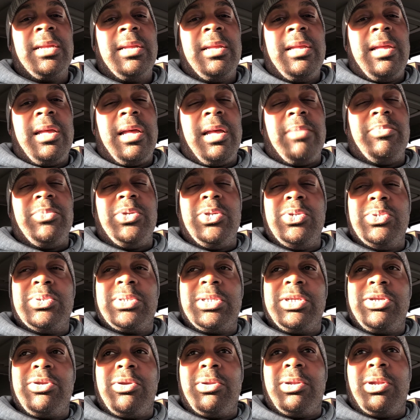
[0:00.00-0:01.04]
Usually
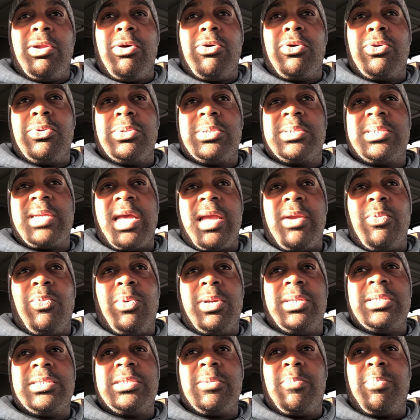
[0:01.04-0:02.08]
your local Site
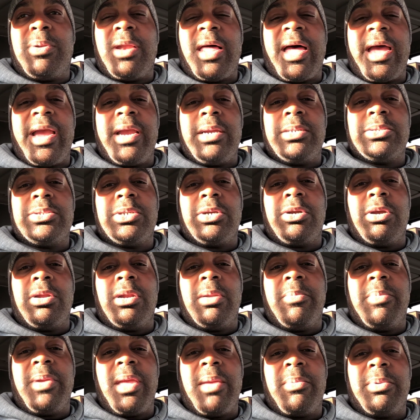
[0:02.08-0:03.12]
One suppliers are going to
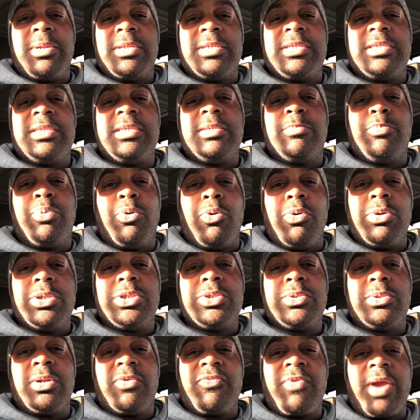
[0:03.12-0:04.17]
be able to point
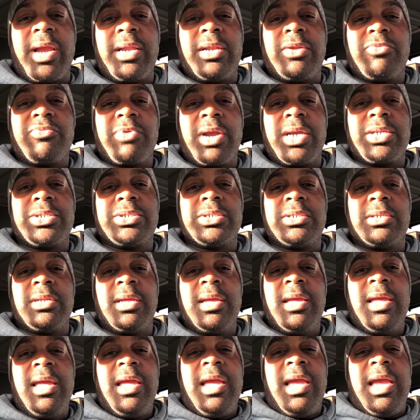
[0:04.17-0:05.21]
you in the right direction
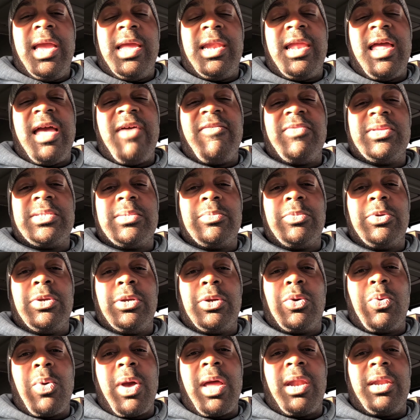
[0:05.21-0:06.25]
and having some good
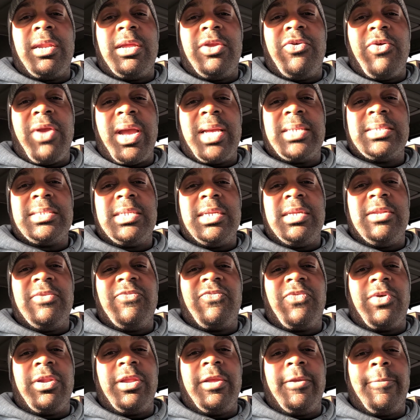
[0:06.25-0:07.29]
quality grass seed in
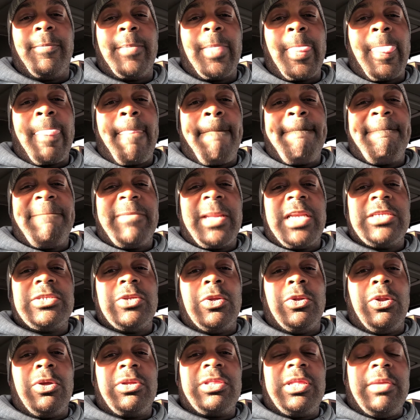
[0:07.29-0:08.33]
front of you. So
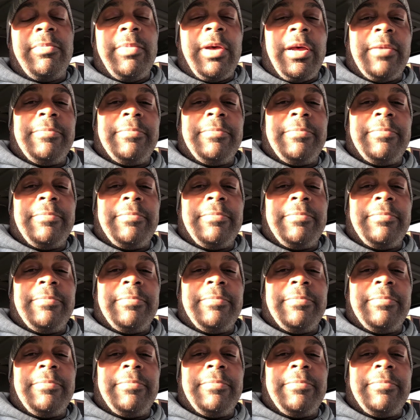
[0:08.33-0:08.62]
look them up.